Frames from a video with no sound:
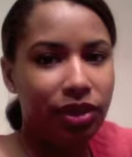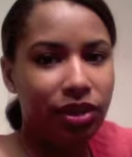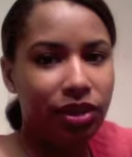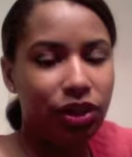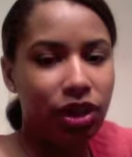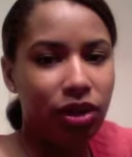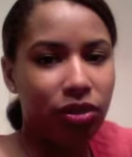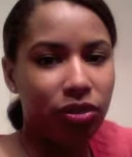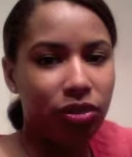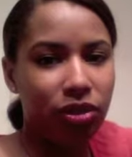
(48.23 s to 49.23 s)
you
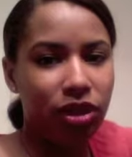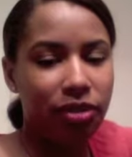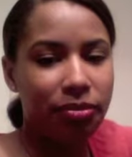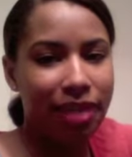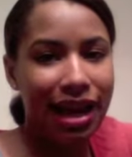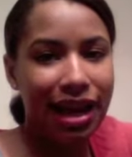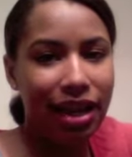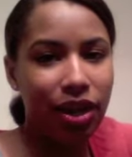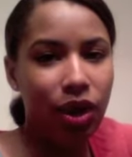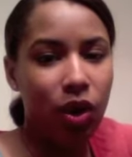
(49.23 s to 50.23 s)
know,
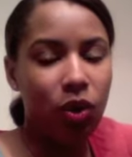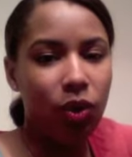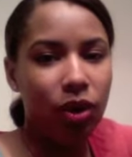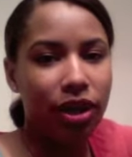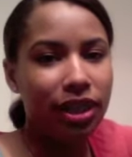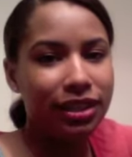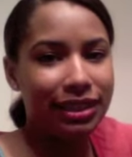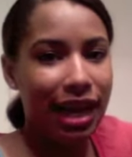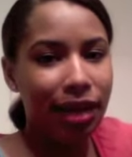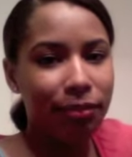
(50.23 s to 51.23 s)
combat or
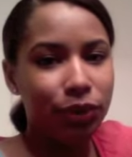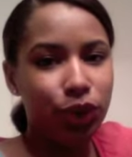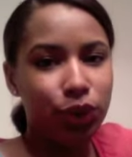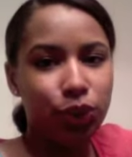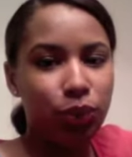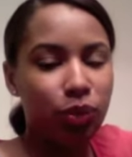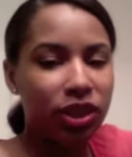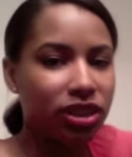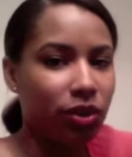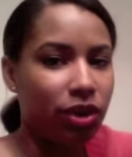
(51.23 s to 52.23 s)
adapt to
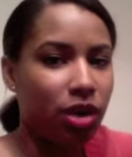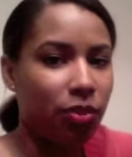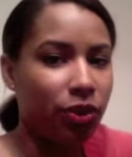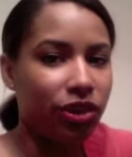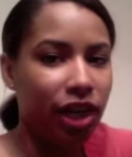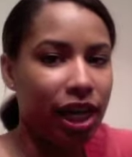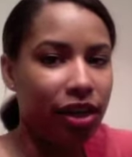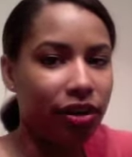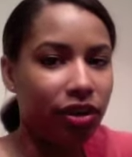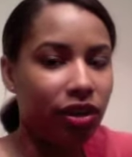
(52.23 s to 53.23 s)
what's going on with your hair.